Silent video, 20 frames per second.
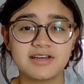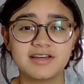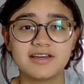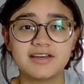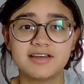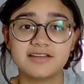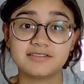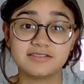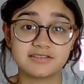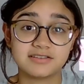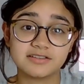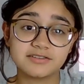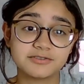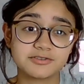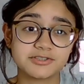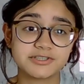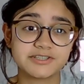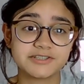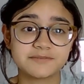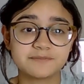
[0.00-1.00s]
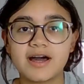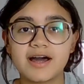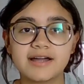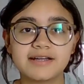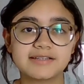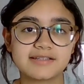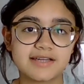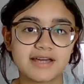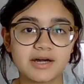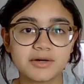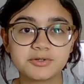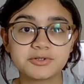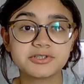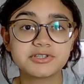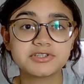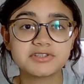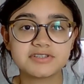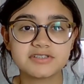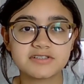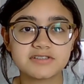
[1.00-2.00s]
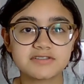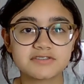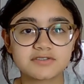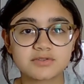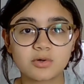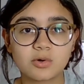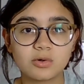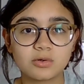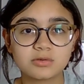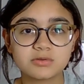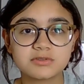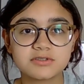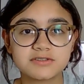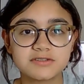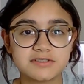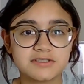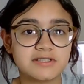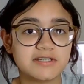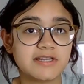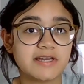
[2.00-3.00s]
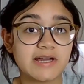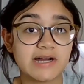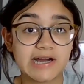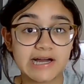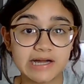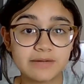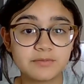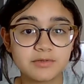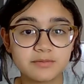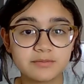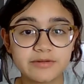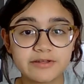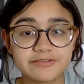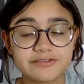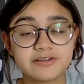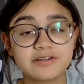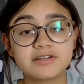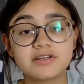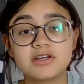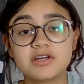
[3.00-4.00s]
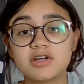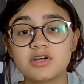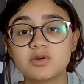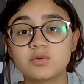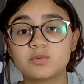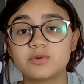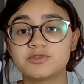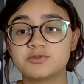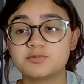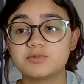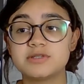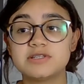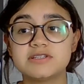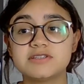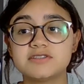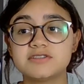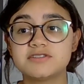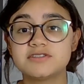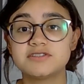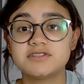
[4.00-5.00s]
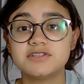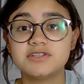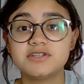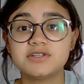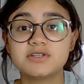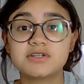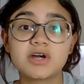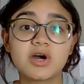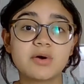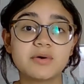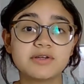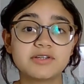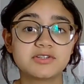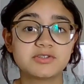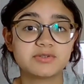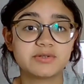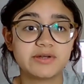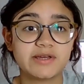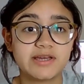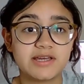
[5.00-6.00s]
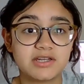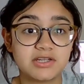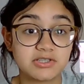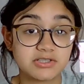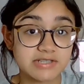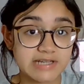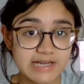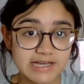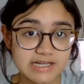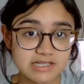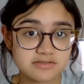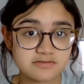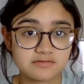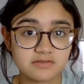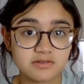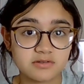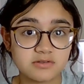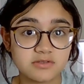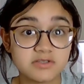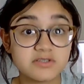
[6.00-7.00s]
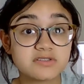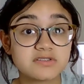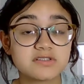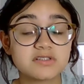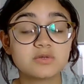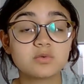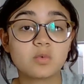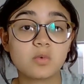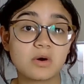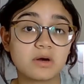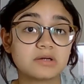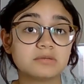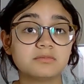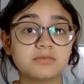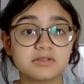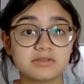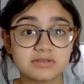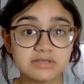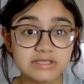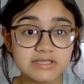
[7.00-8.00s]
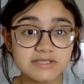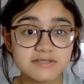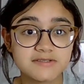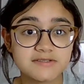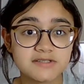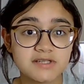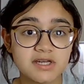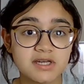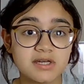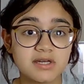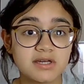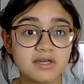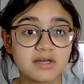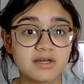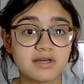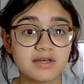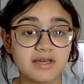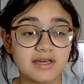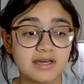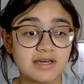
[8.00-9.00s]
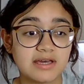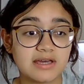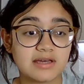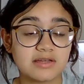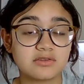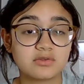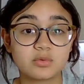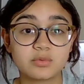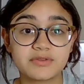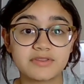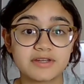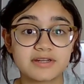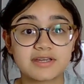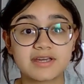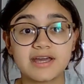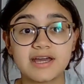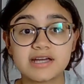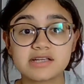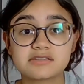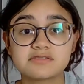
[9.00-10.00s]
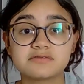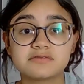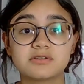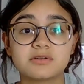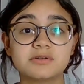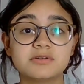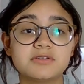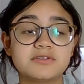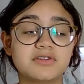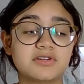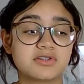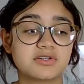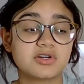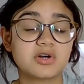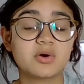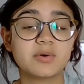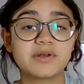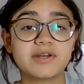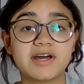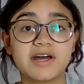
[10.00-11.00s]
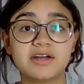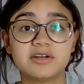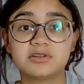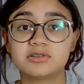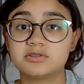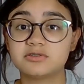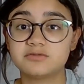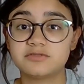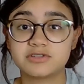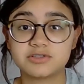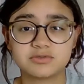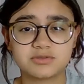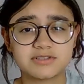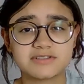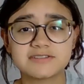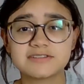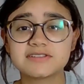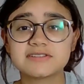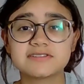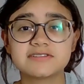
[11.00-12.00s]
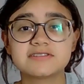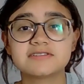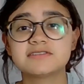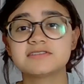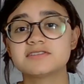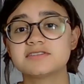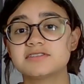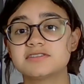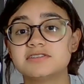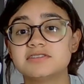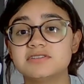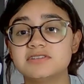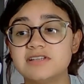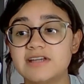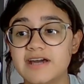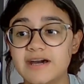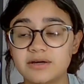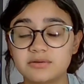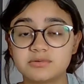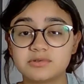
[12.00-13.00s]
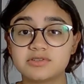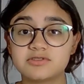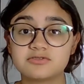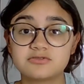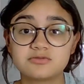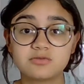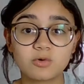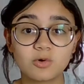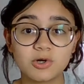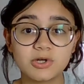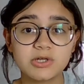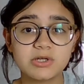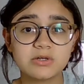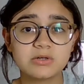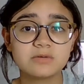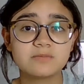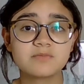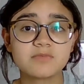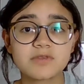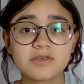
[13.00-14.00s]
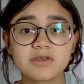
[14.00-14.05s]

and delivering. I encountered this called the hybrid method, which means you go and create your cash flow using warm leads. And with that cash flow, you then go and hire virtual assistants to do the outreach for you.